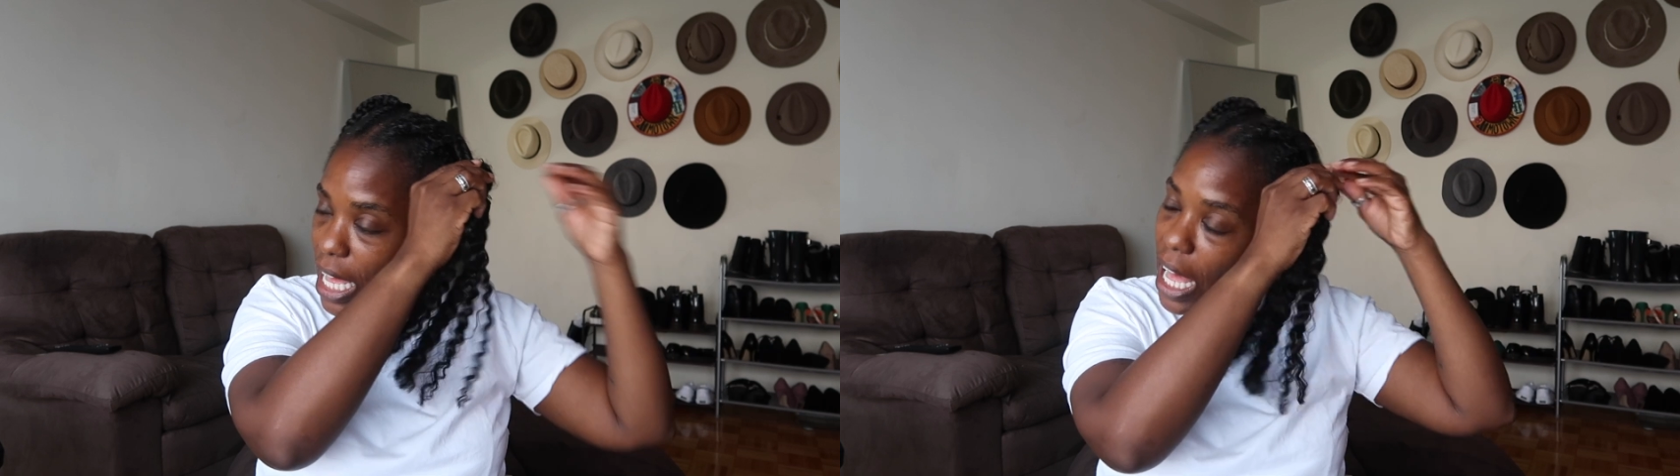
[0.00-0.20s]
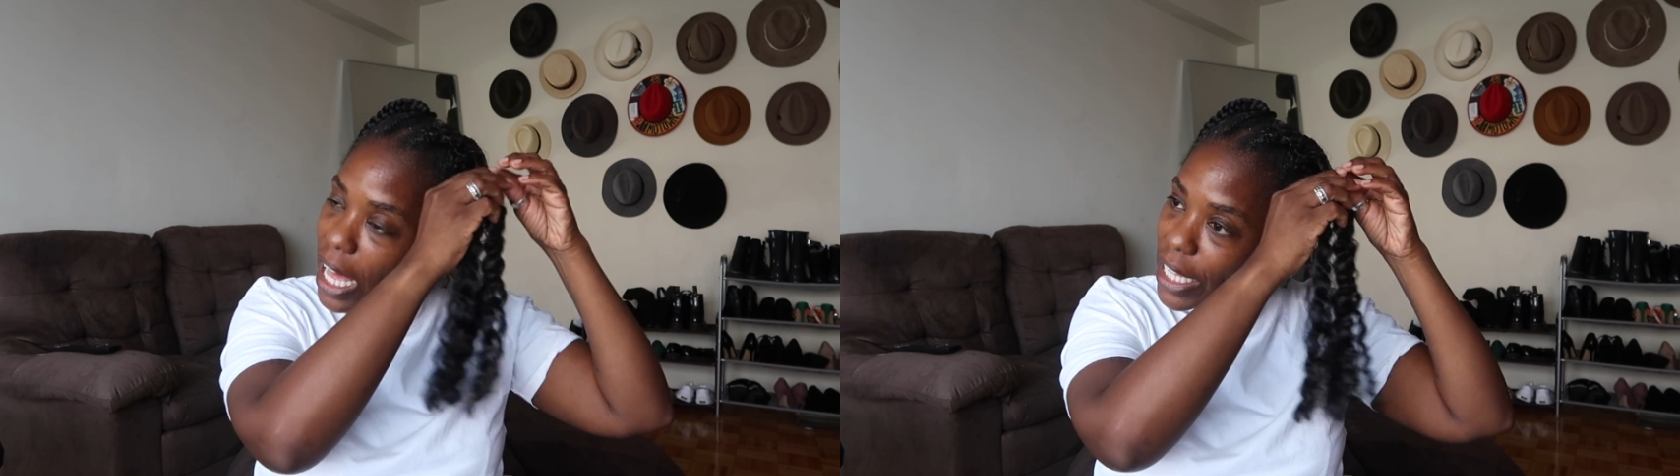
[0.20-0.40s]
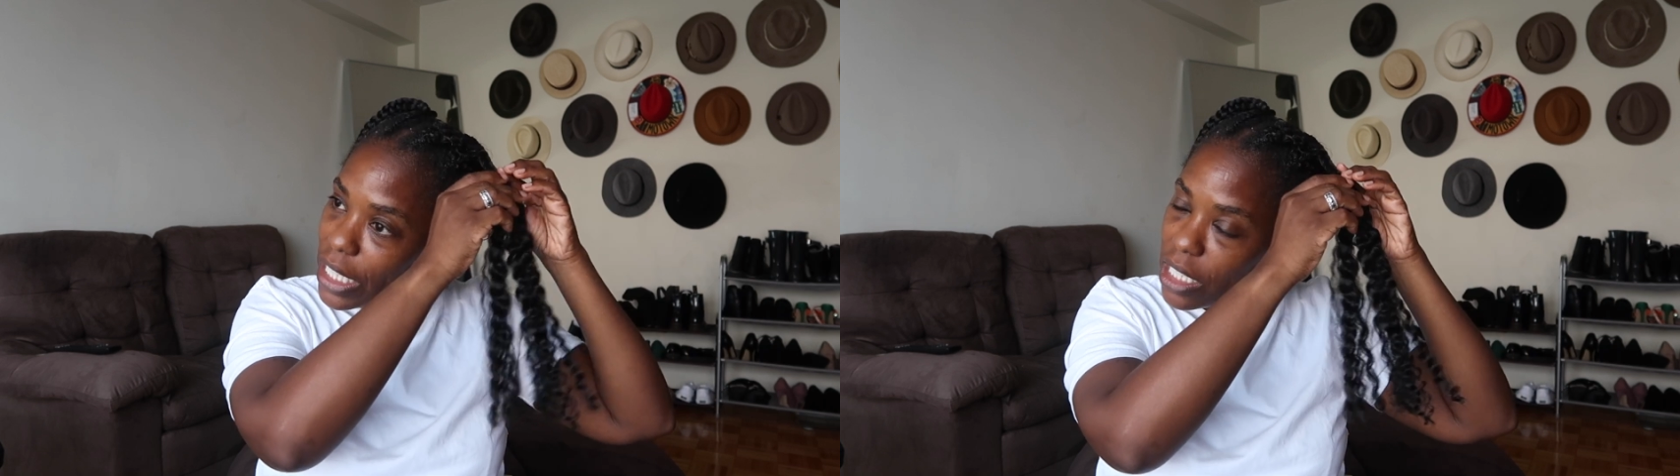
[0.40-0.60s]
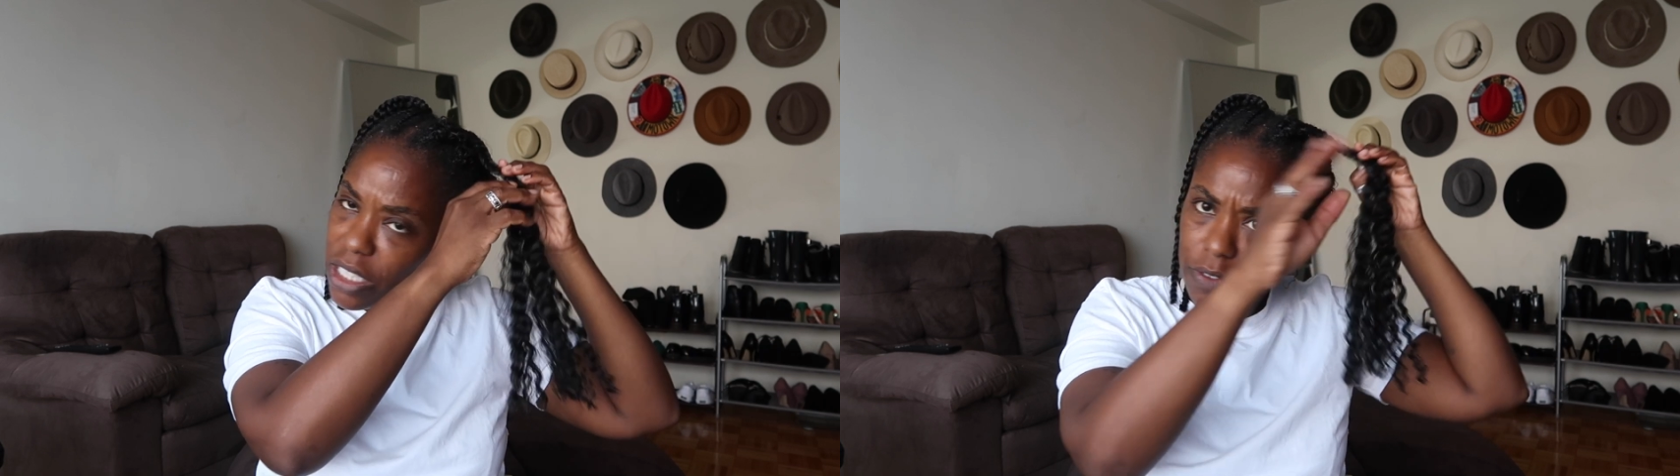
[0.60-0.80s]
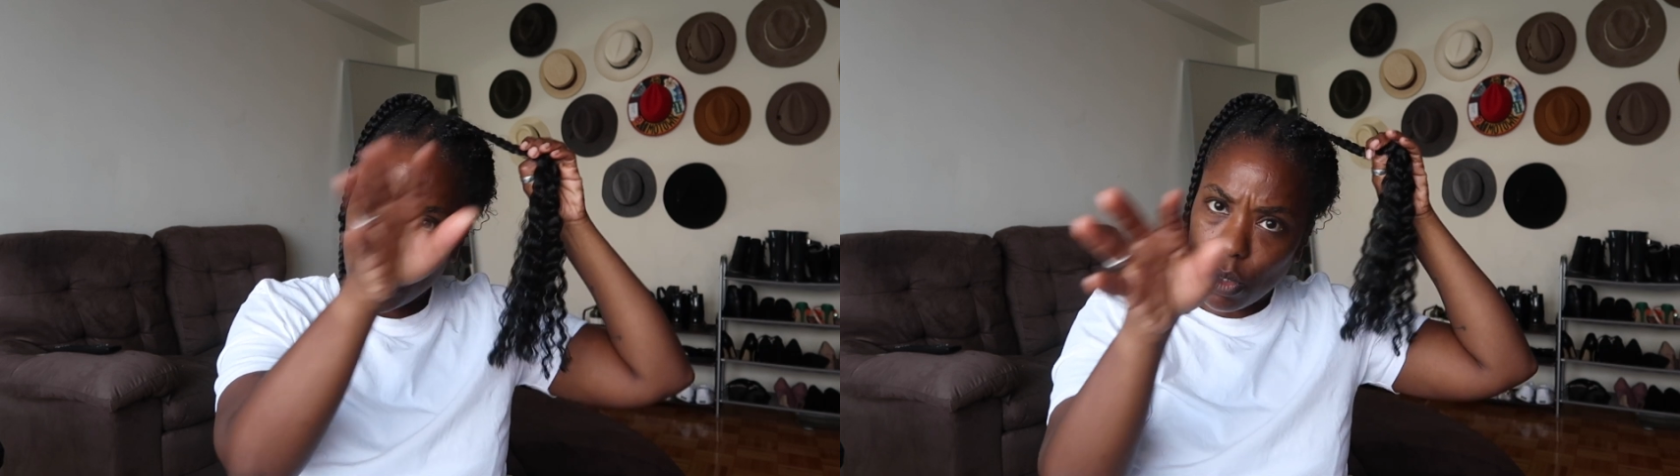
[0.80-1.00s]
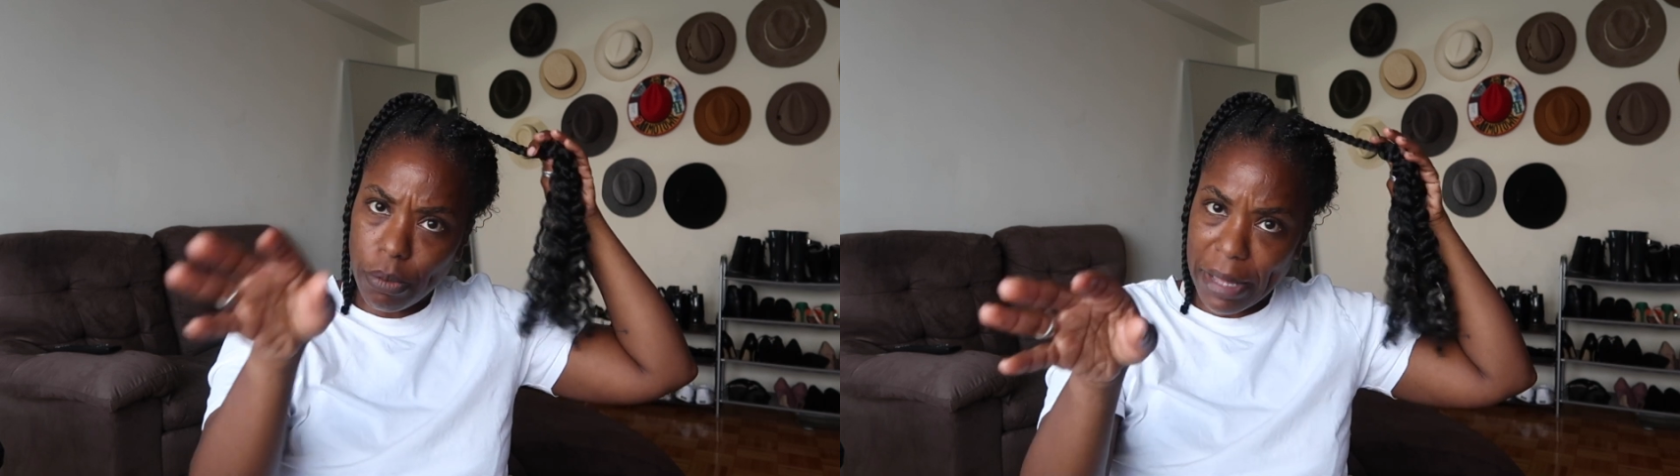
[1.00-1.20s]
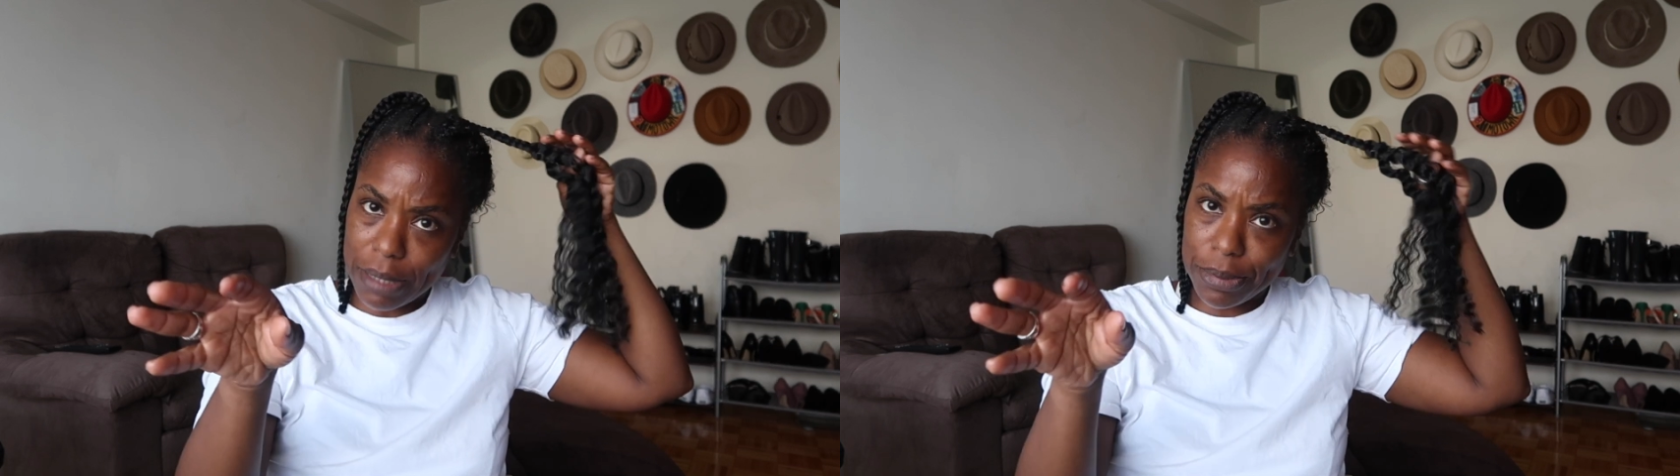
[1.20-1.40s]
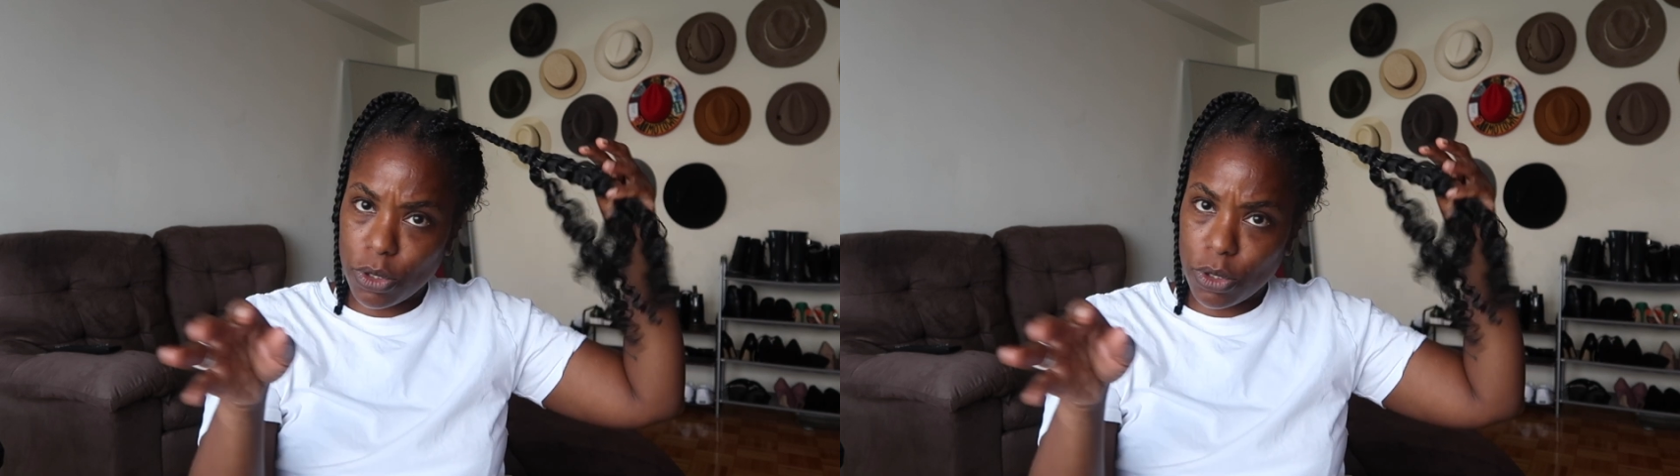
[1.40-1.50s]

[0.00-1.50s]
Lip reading: I love Google Maps.